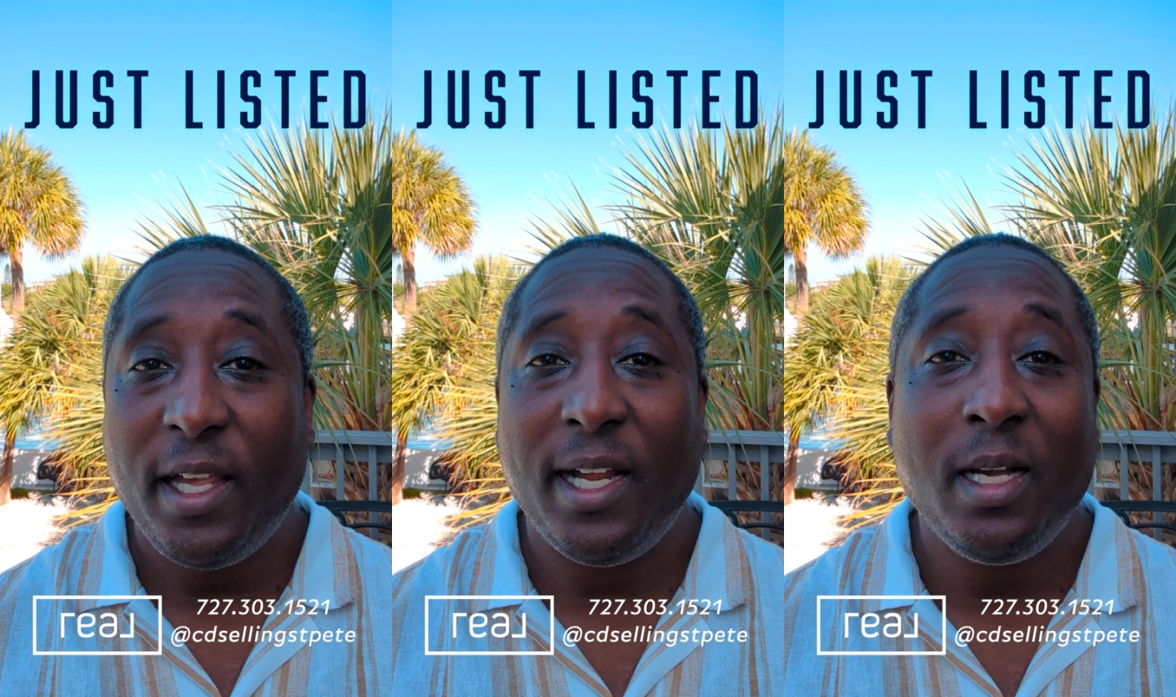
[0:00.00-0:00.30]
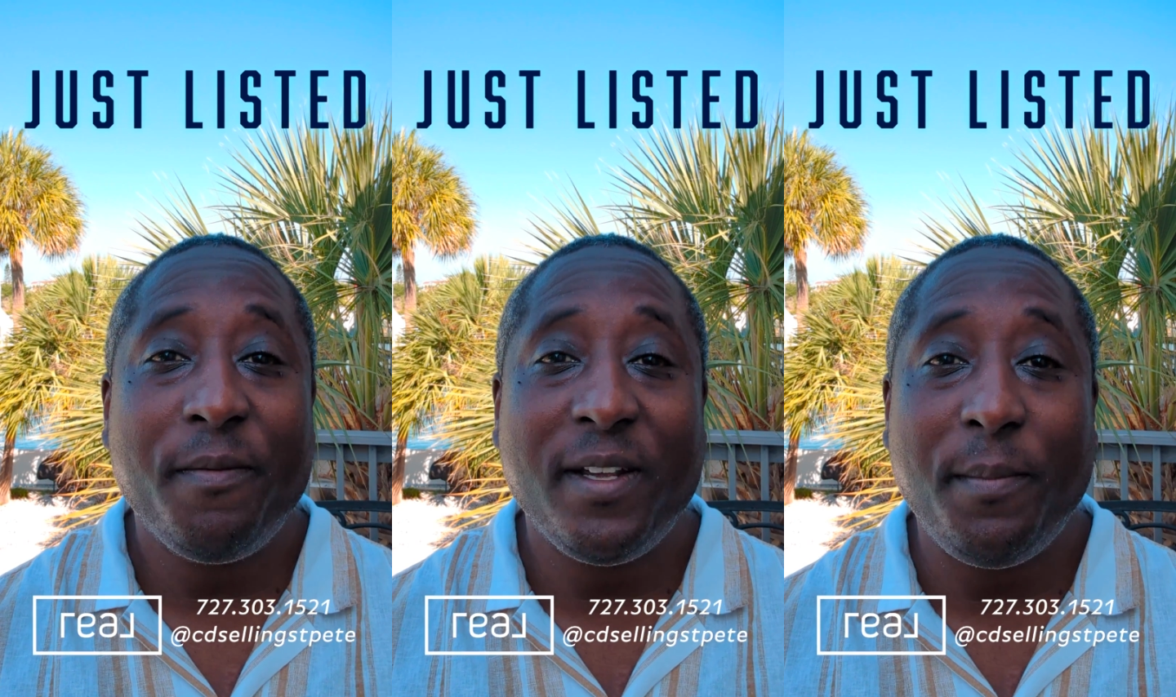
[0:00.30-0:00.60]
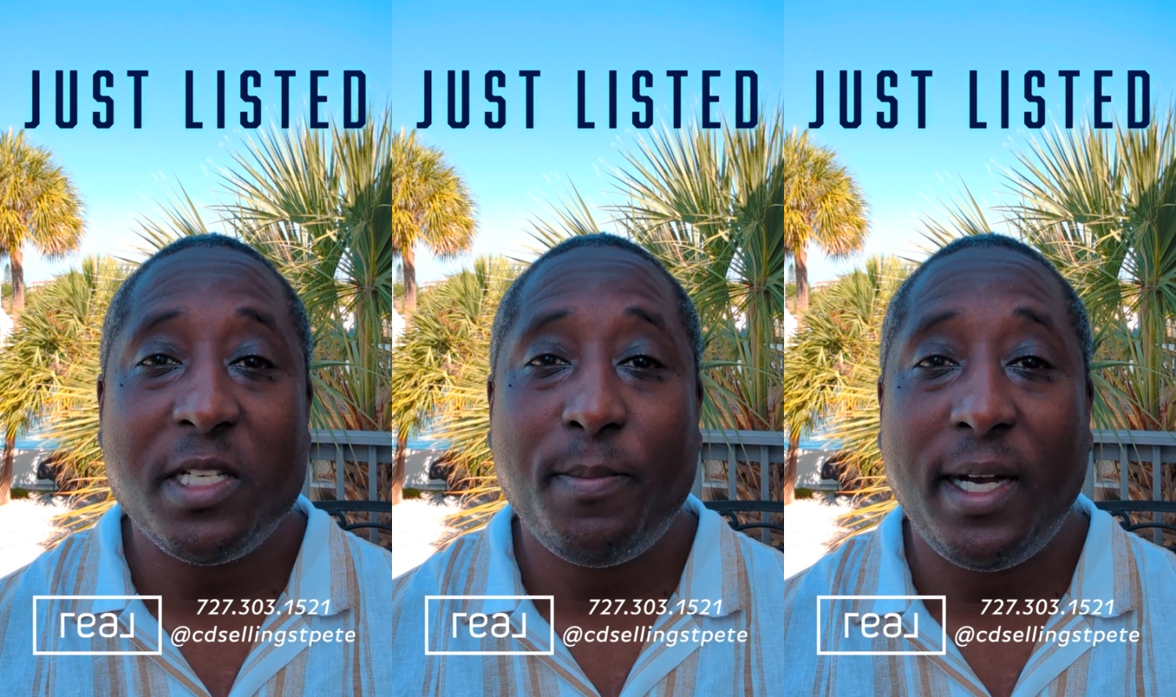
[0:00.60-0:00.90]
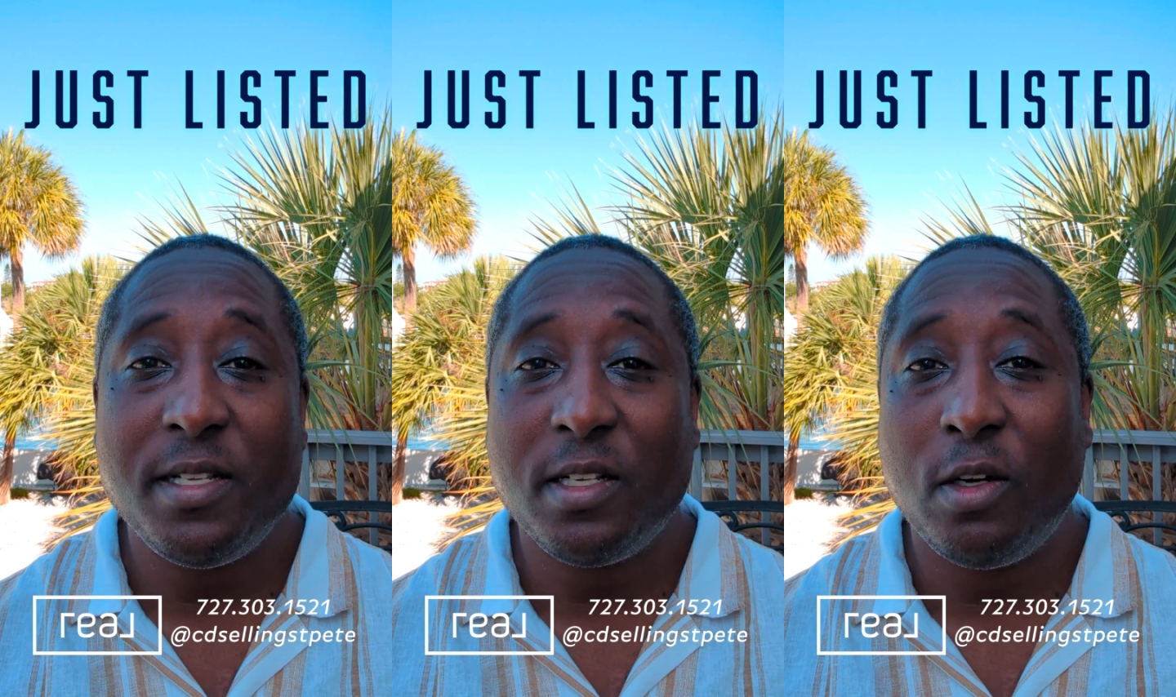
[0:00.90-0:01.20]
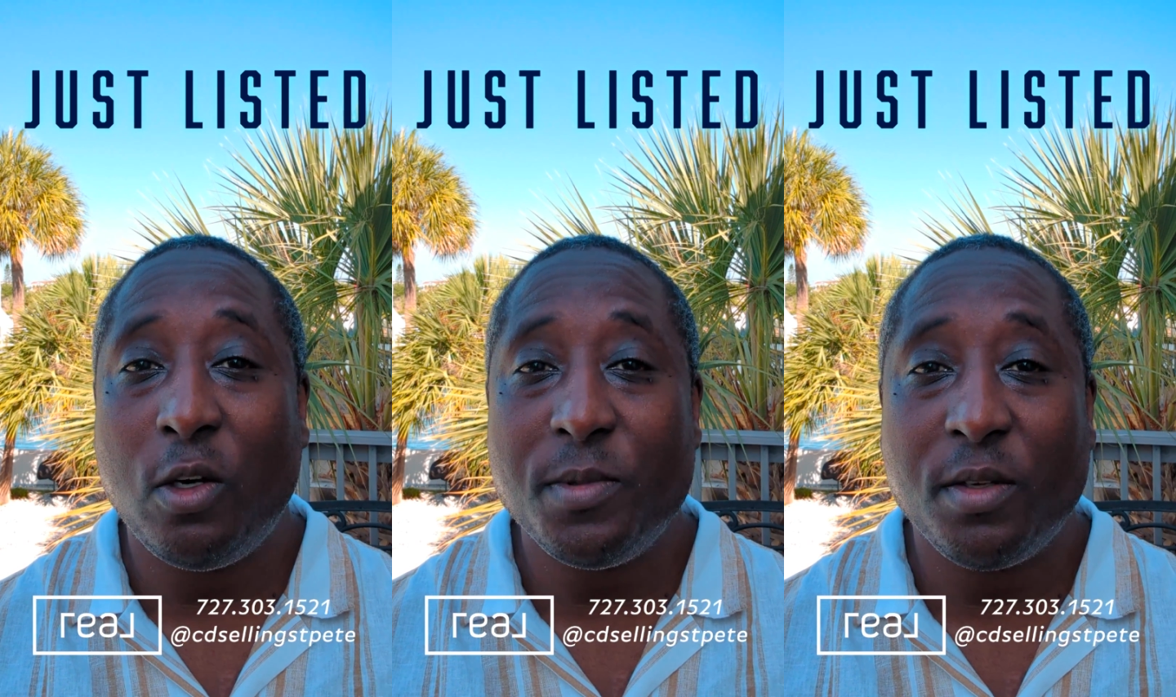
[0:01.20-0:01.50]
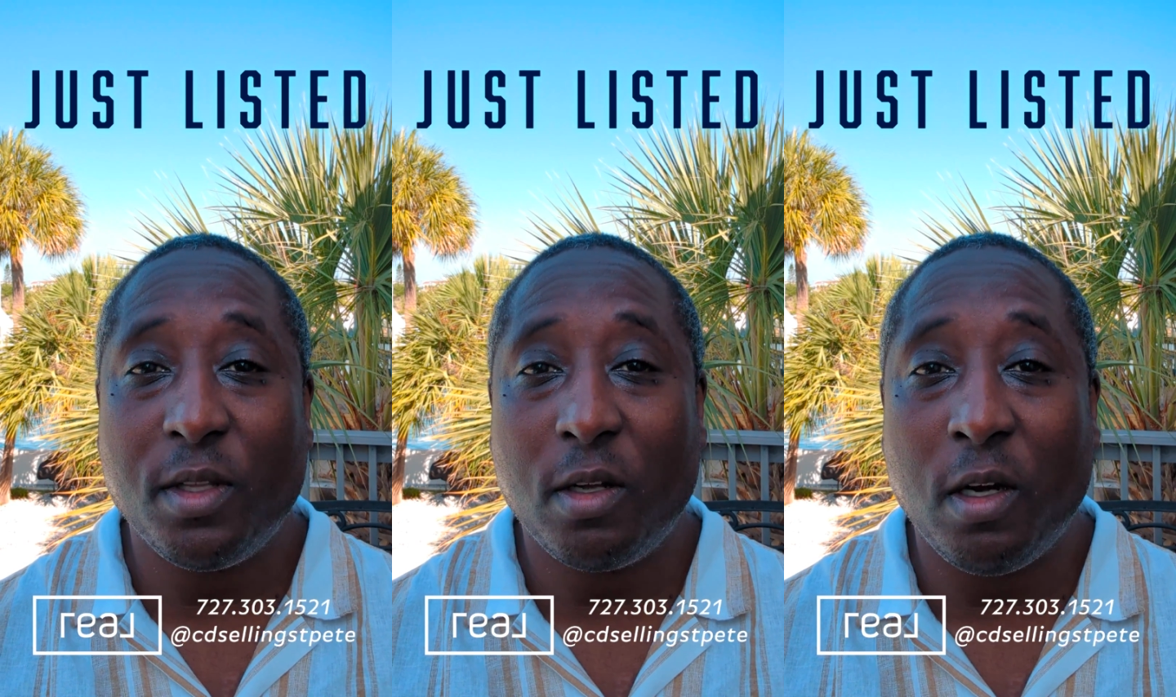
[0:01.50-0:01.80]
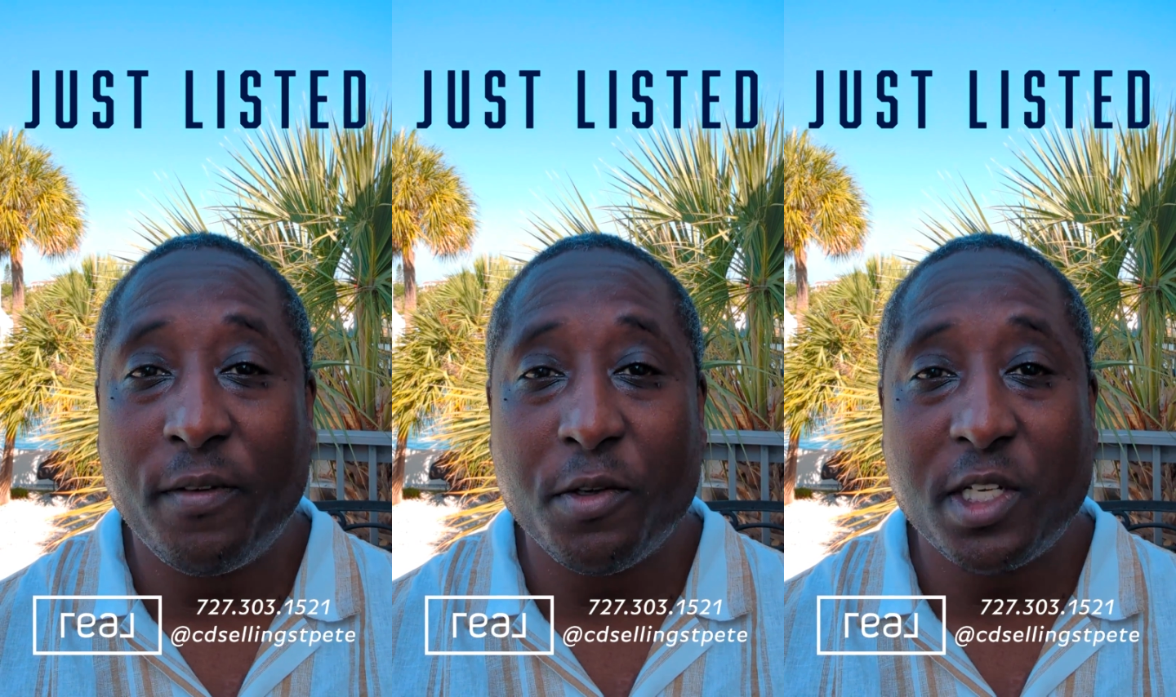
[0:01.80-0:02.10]
and I help families buy and sell homes here in the
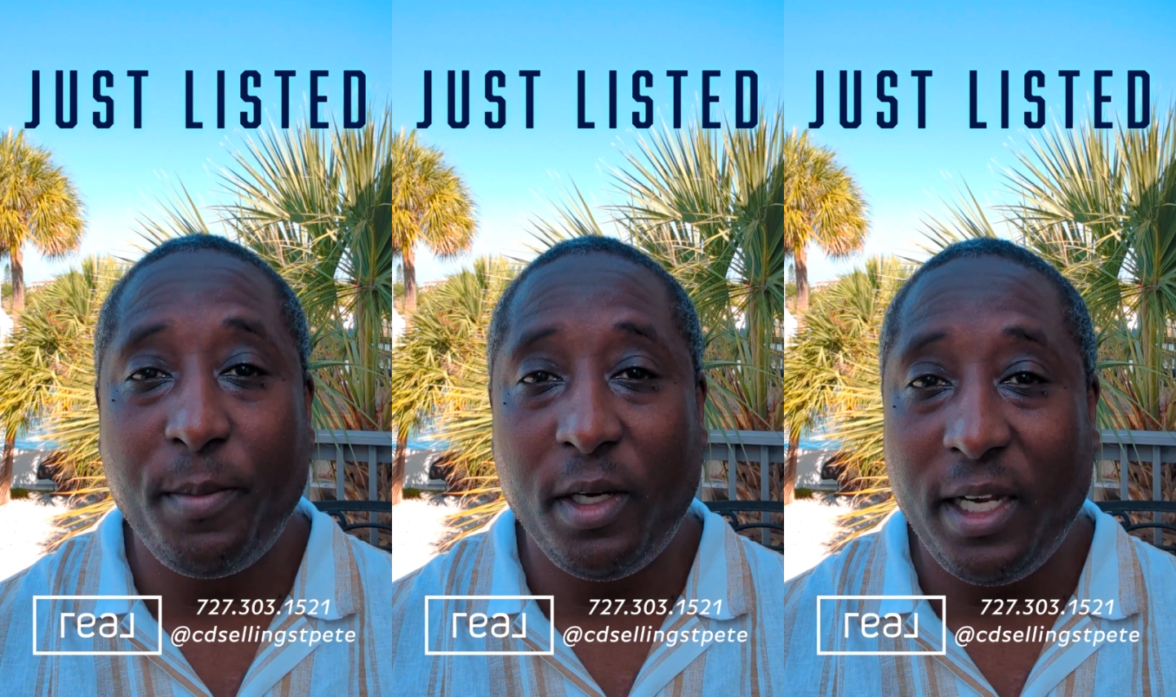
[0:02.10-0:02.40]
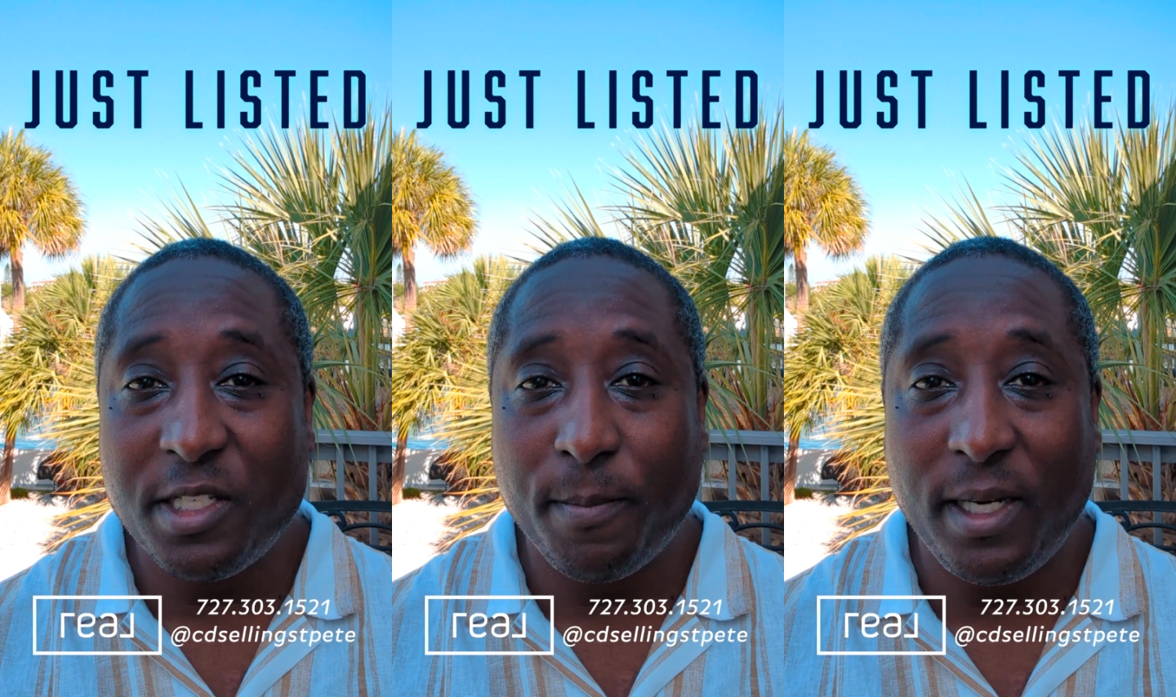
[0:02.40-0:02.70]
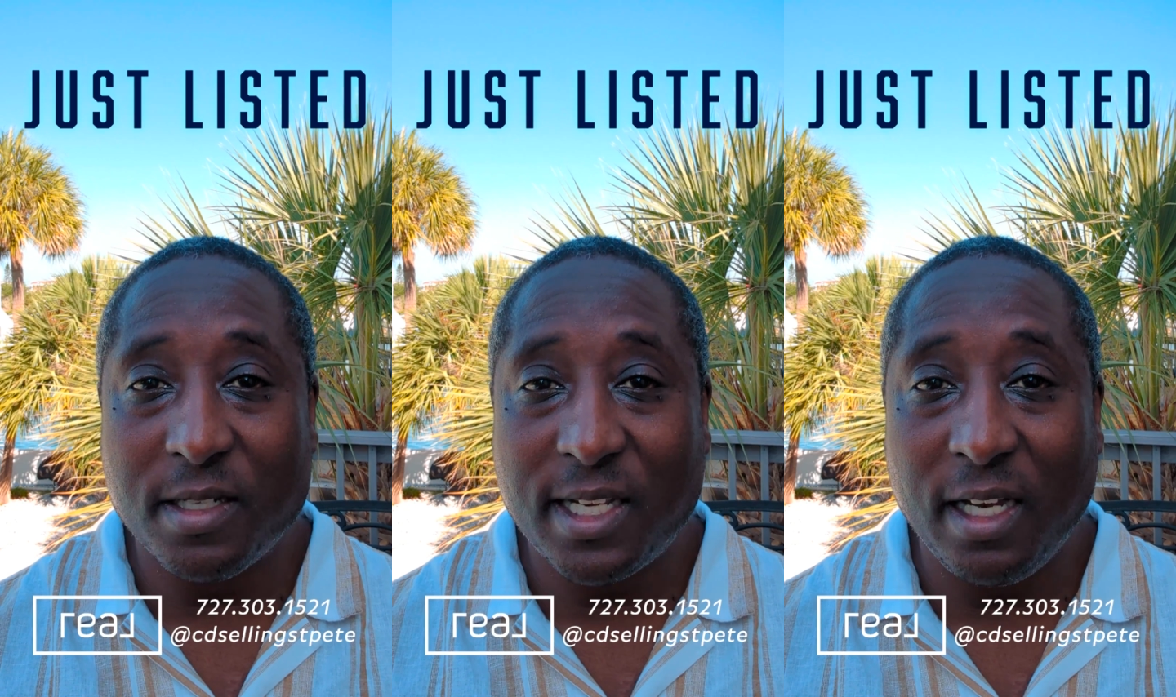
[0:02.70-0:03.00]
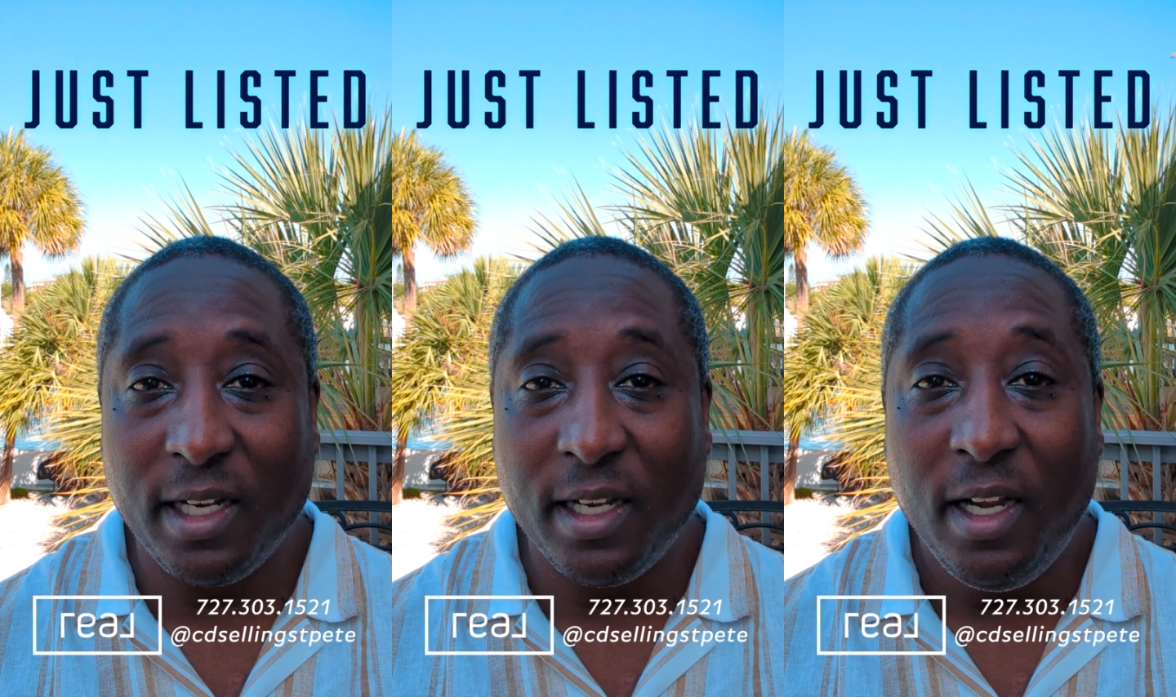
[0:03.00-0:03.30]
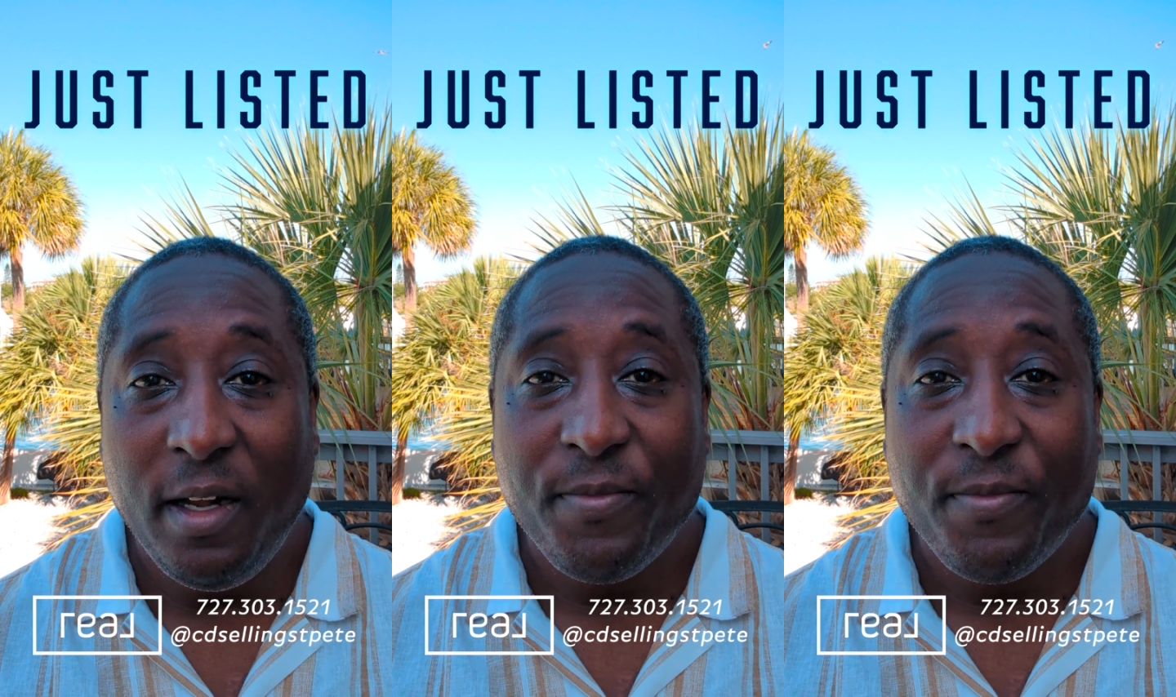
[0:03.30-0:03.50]
Gulf Coast communities of Pinellas County.